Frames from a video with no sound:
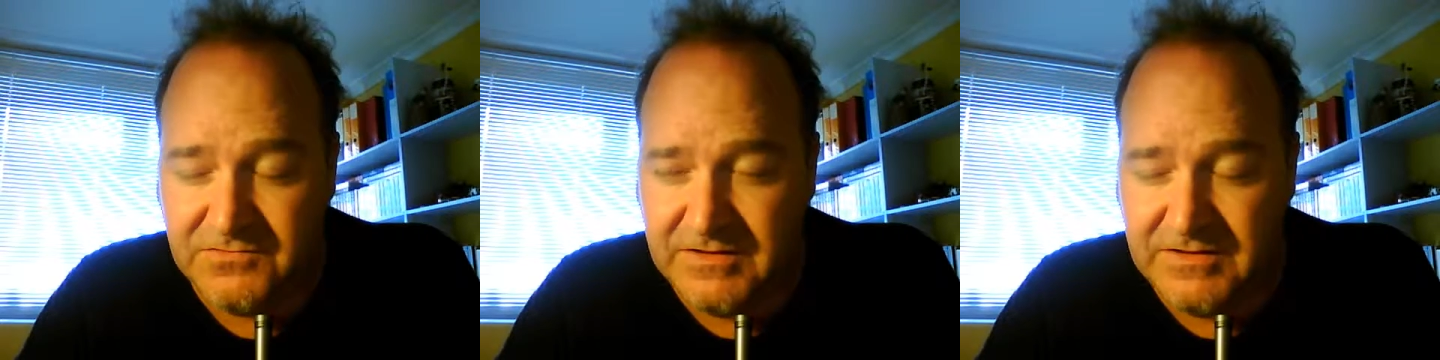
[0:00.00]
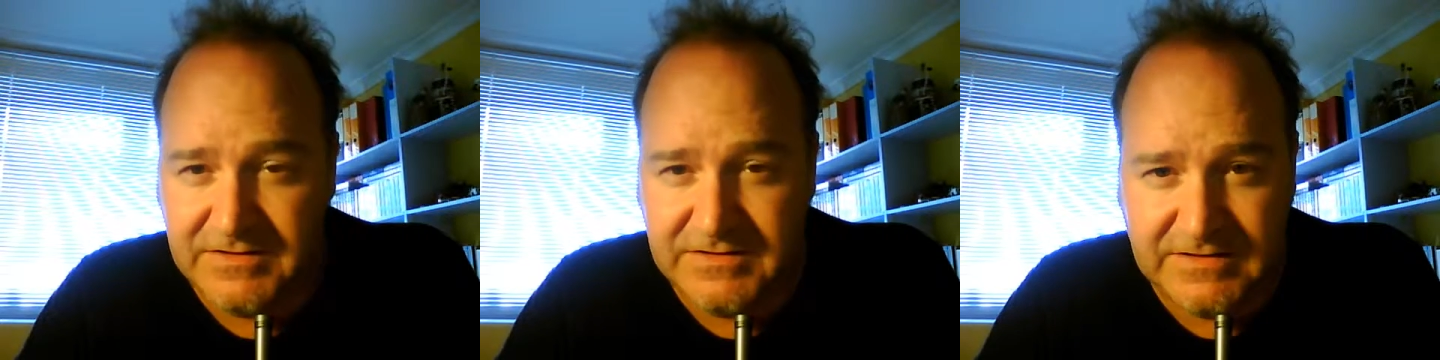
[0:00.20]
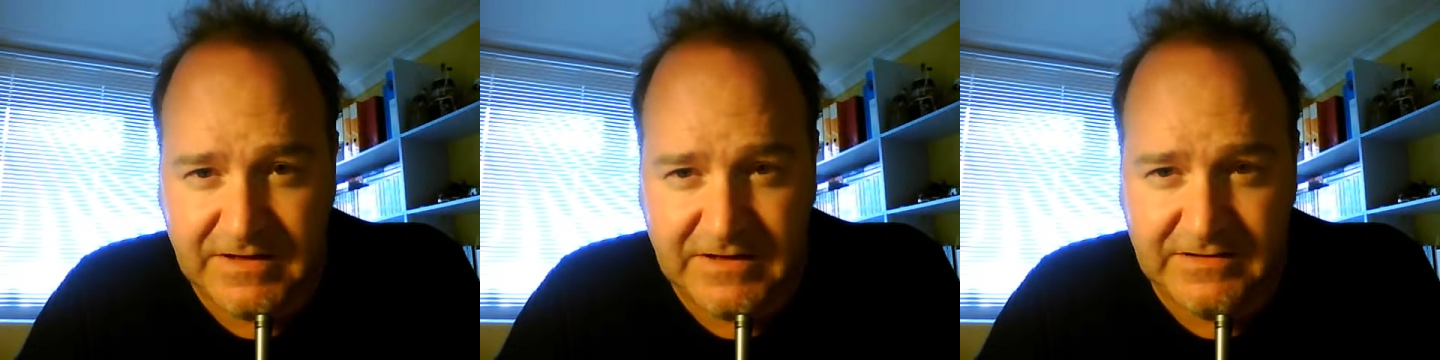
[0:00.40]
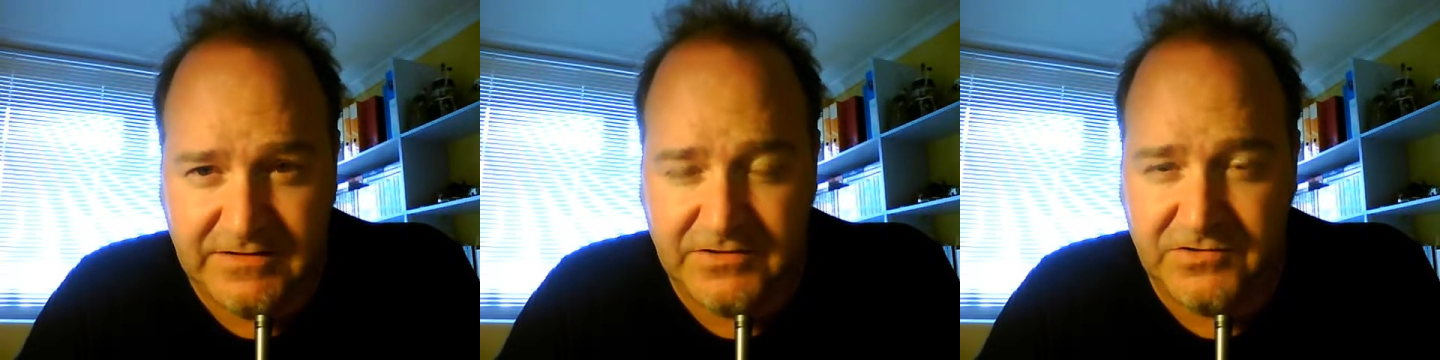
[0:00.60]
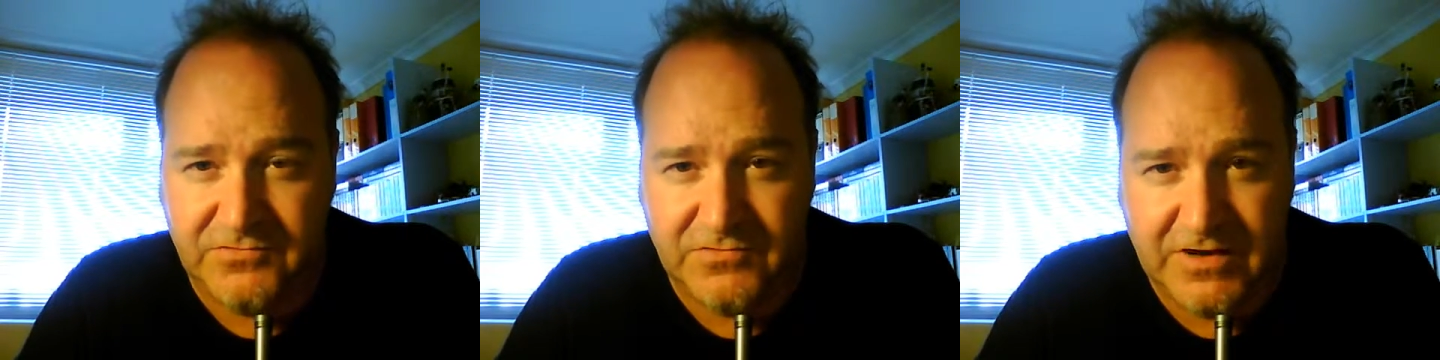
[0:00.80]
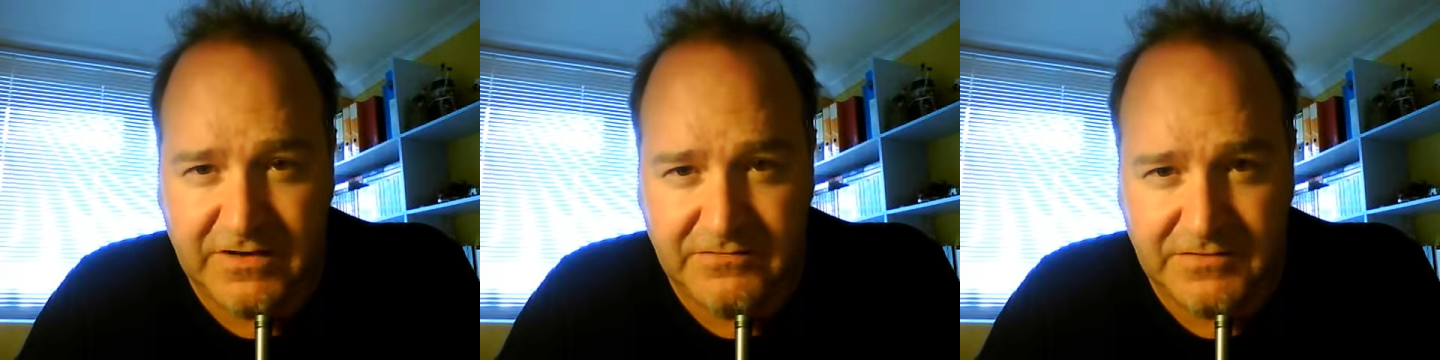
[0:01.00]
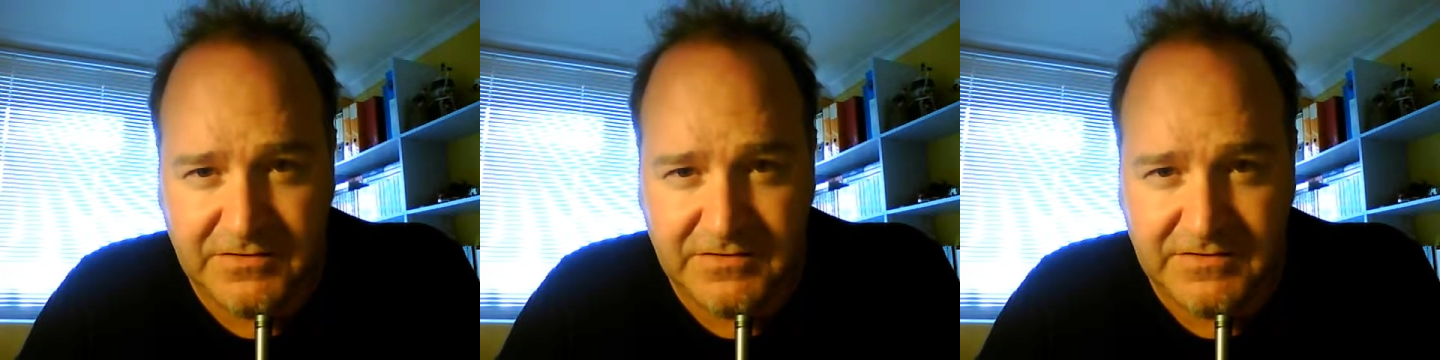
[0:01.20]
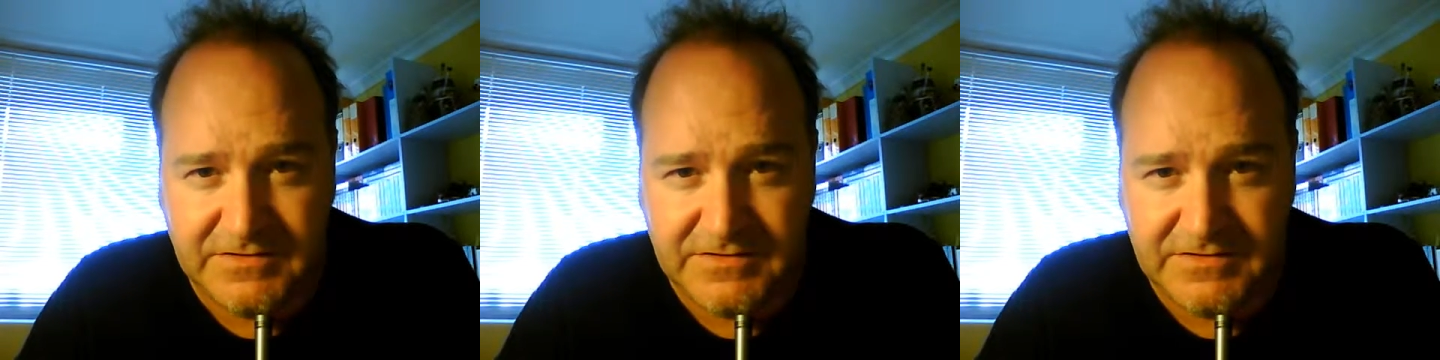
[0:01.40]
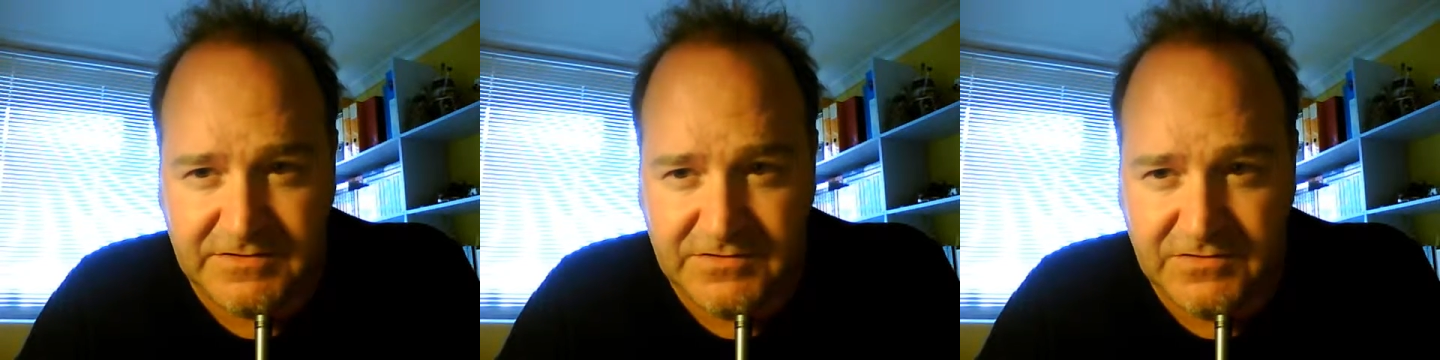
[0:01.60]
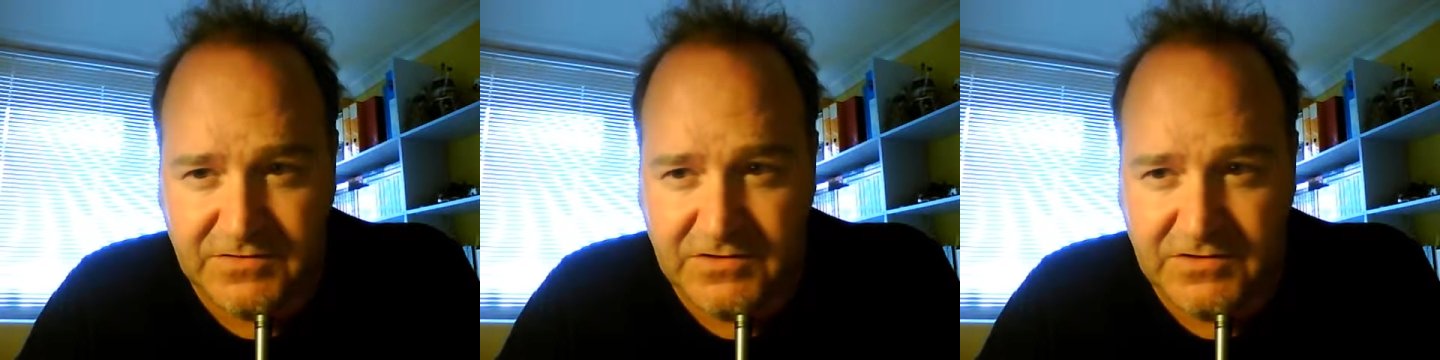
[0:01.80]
understanding or evidence